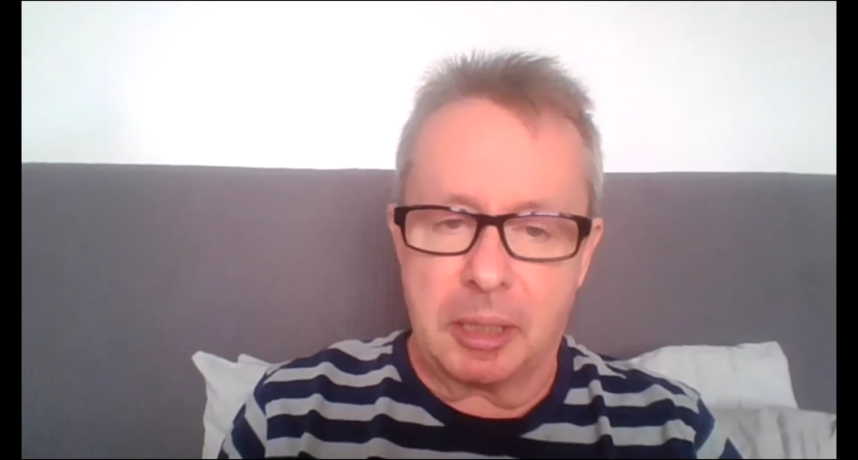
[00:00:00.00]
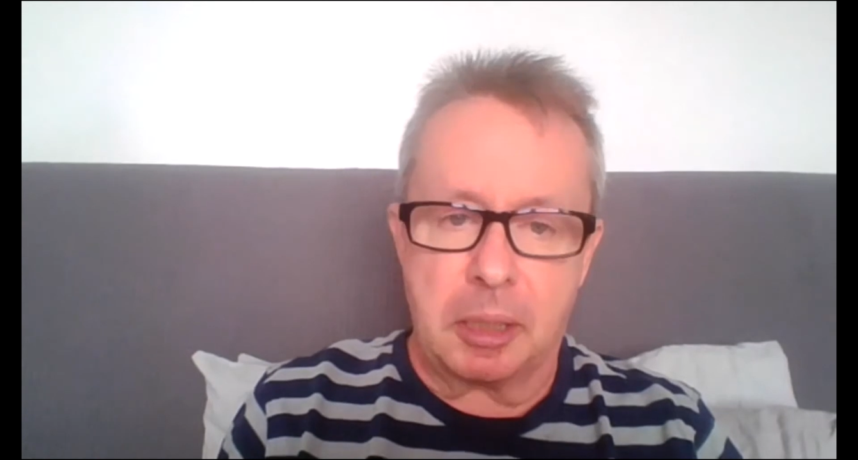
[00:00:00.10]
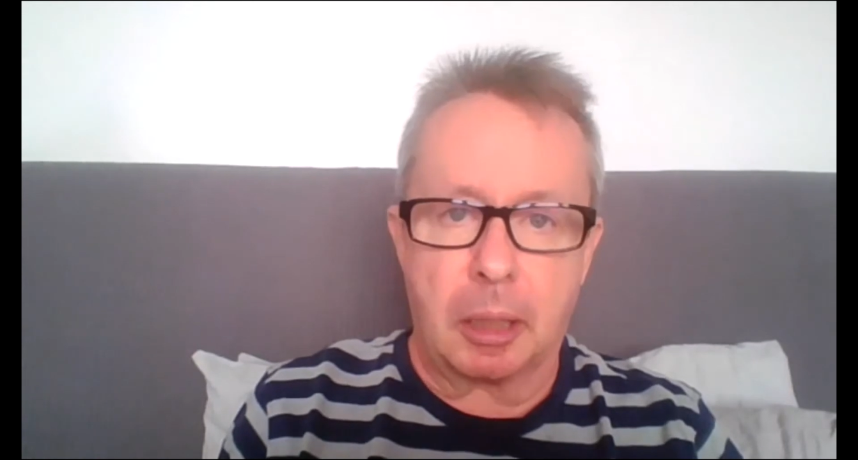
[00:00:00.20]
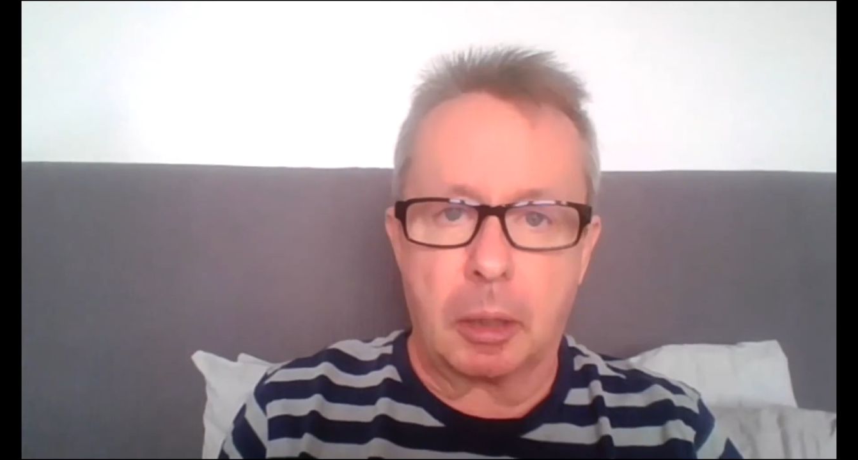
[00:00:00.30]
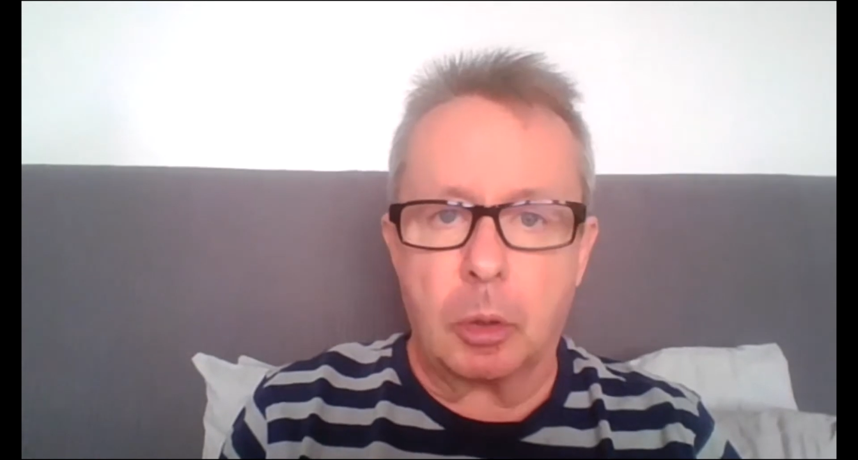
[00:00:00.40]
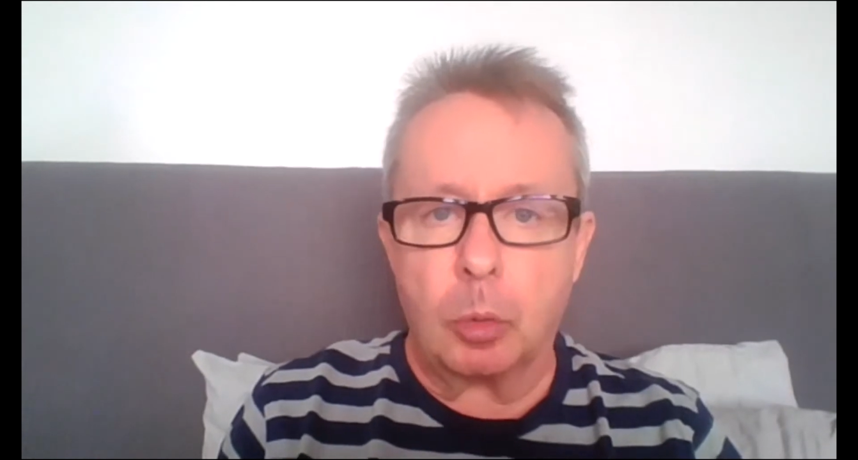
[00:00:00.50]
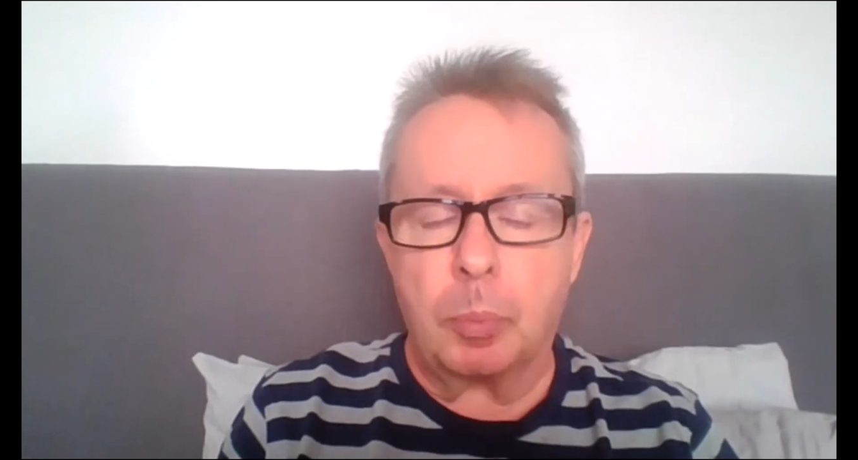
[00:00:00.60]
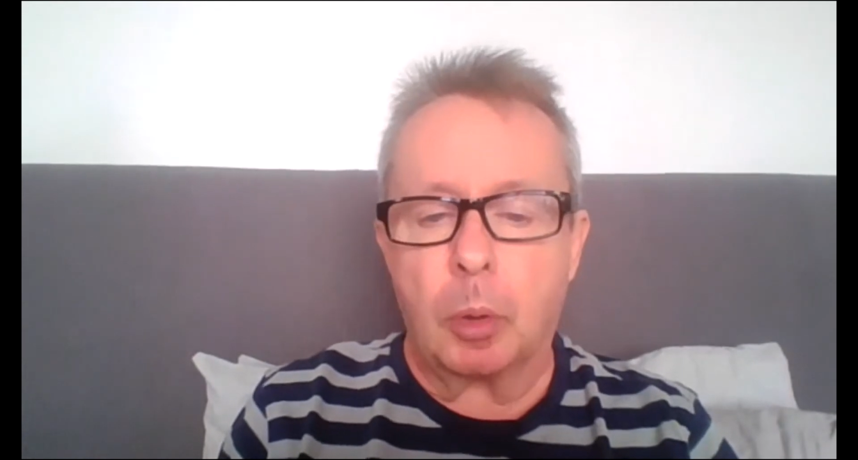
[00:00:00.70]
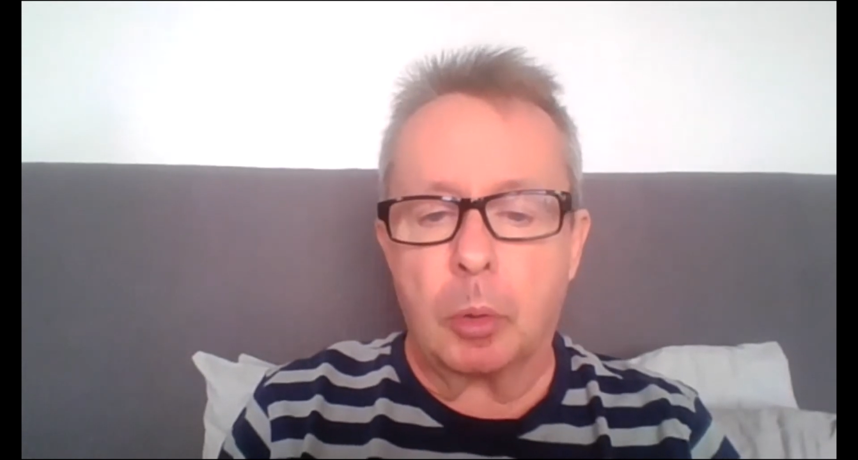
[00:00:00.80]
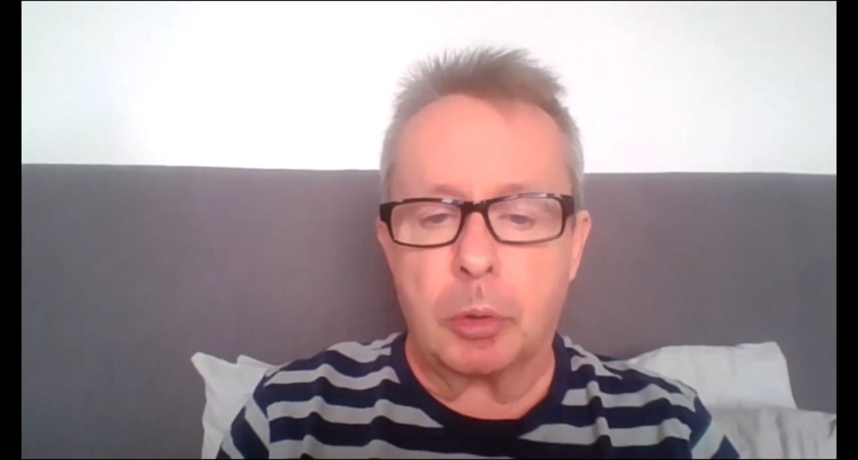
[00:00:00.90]
technical
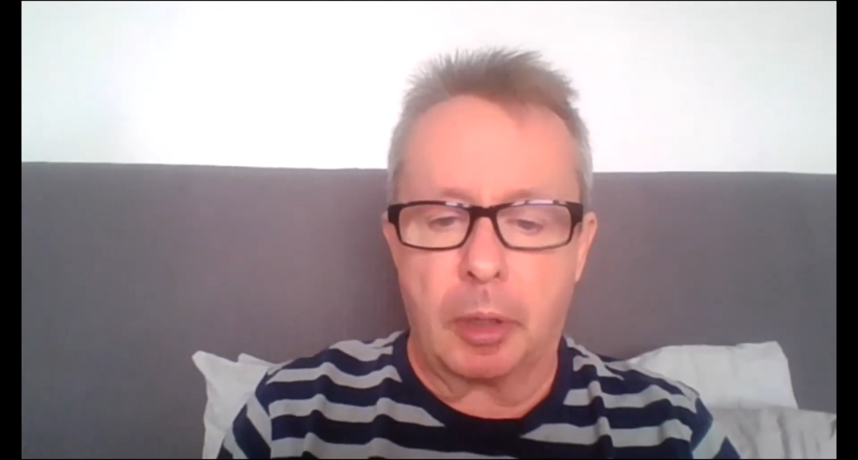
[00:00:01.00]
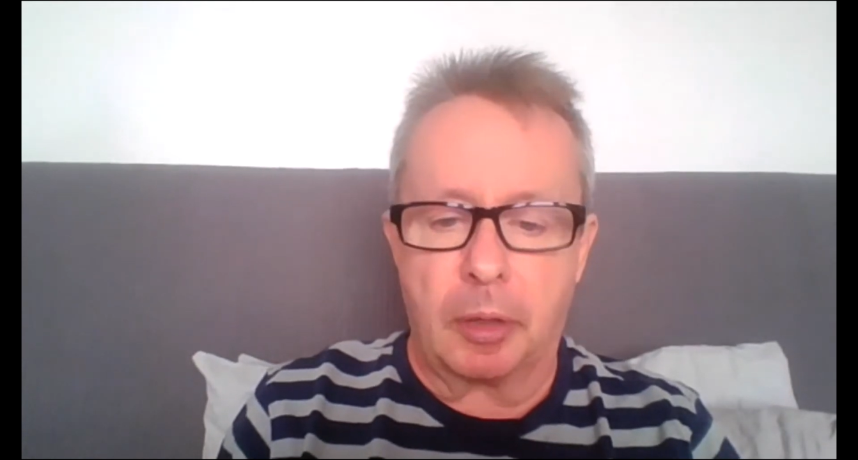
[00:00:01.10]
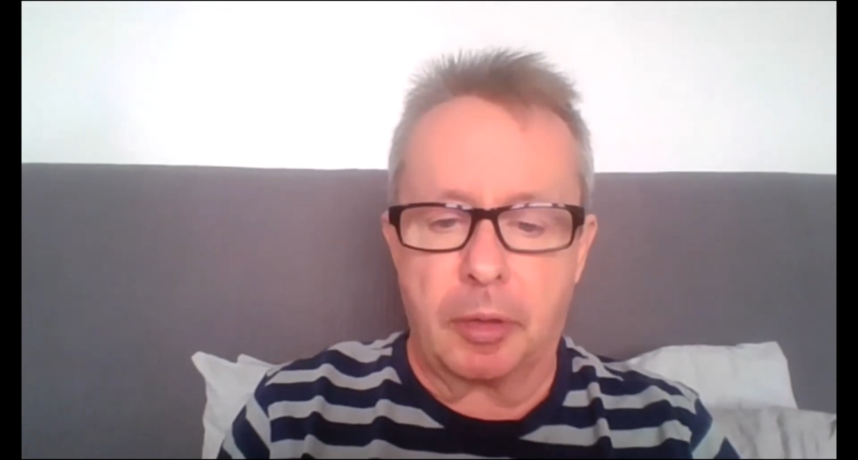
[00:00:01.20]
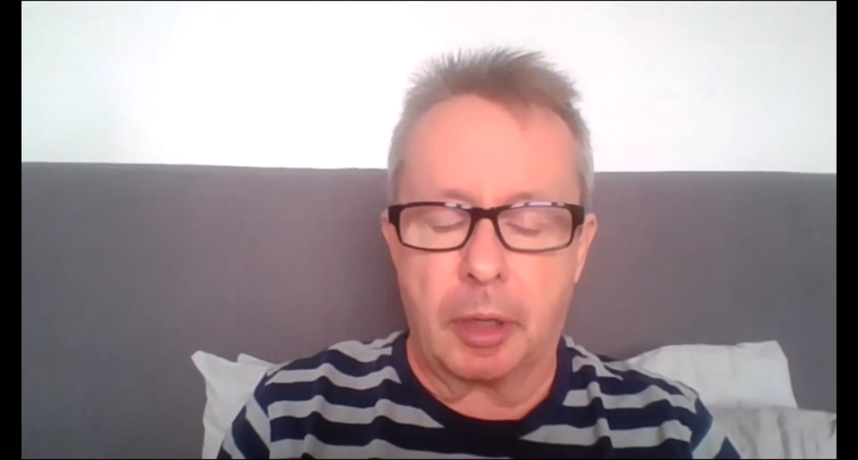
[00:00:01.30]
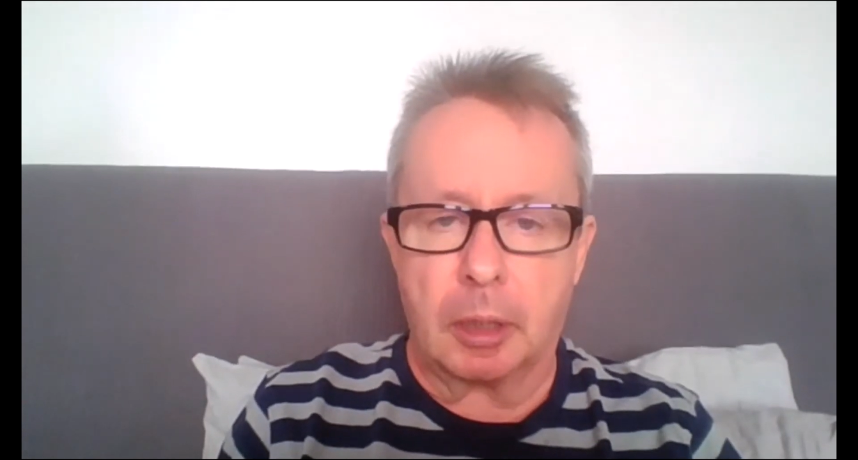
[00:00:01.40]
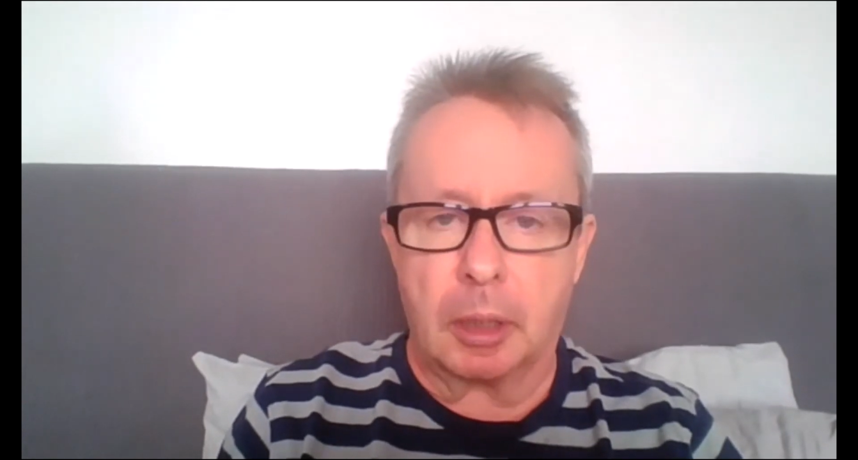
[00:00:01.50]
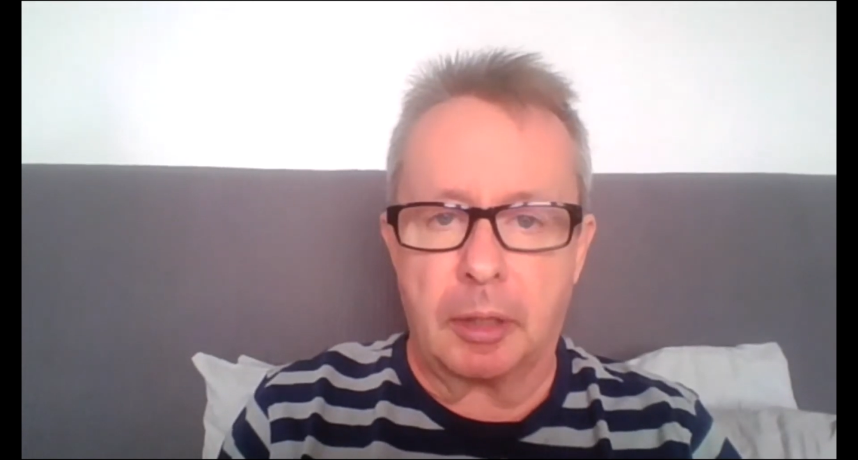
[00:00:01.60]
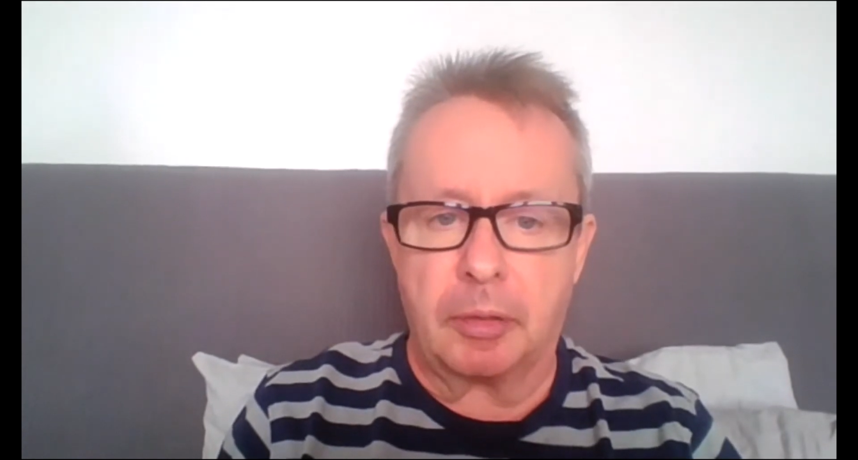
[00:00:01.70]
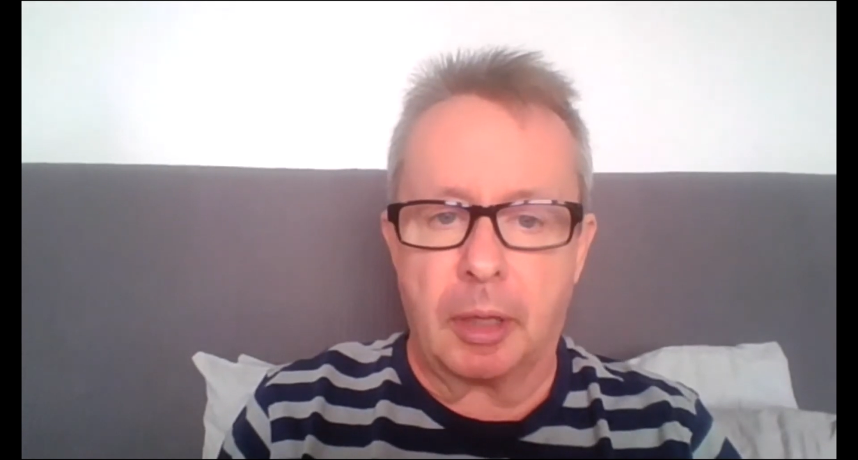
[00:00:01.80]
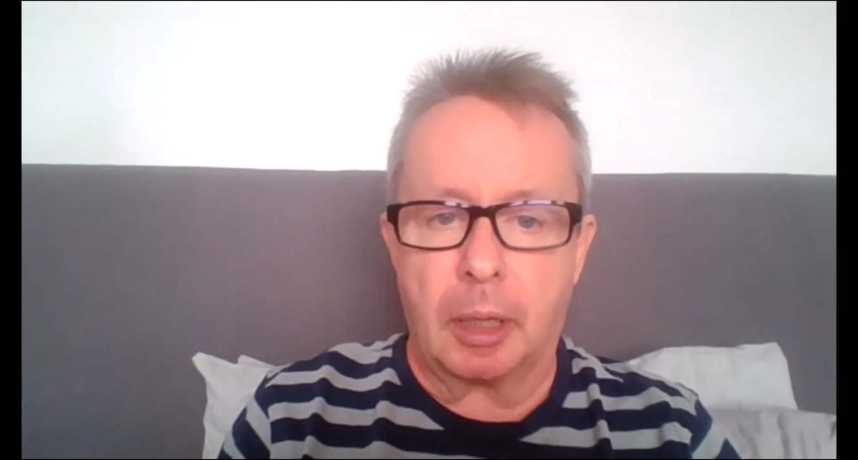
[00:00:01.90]
bod or anything
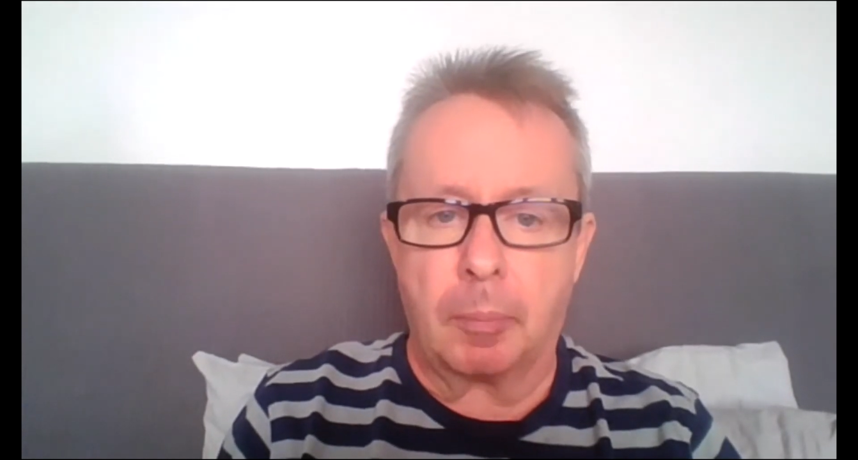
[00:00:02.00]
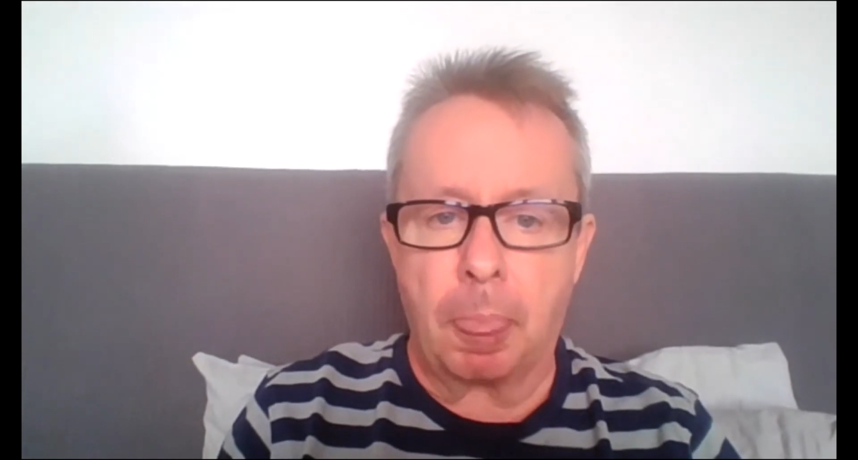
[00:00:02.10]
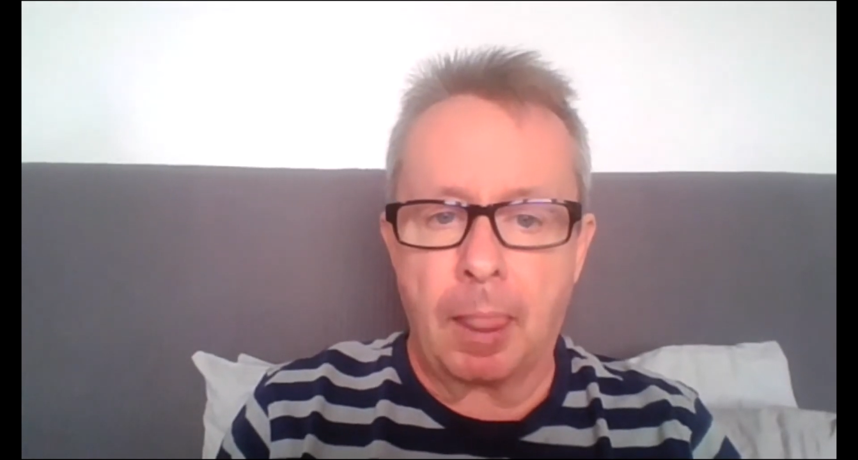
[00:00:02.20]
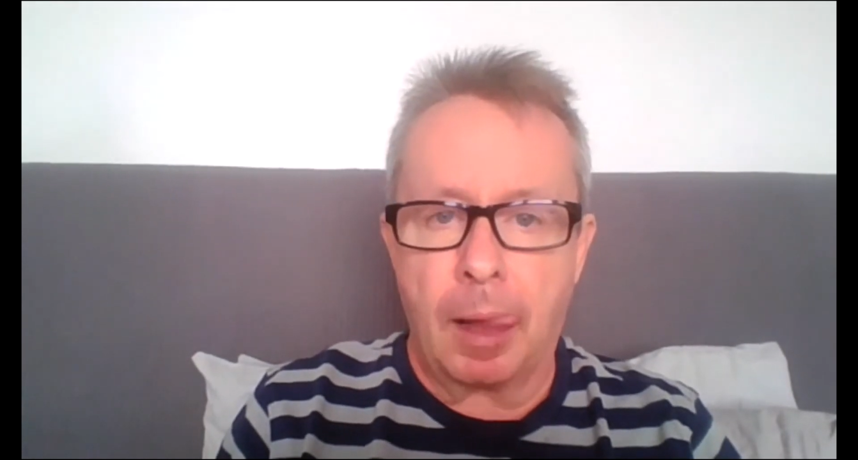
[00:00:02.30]
like that.